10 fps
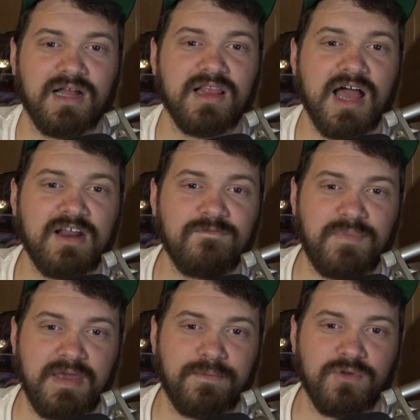a lot
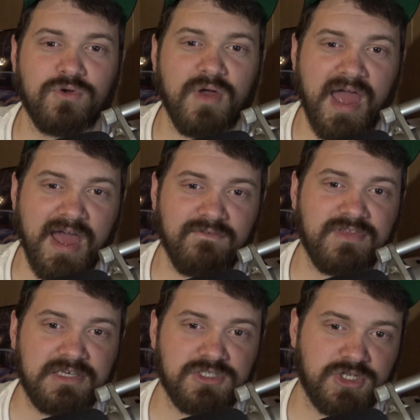of people who
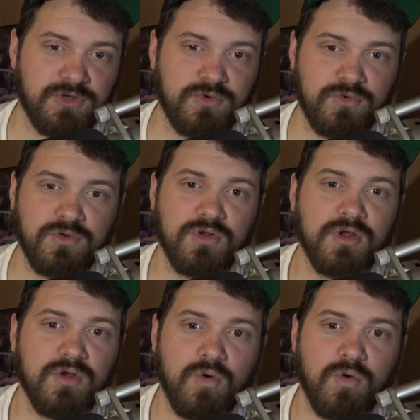have this tune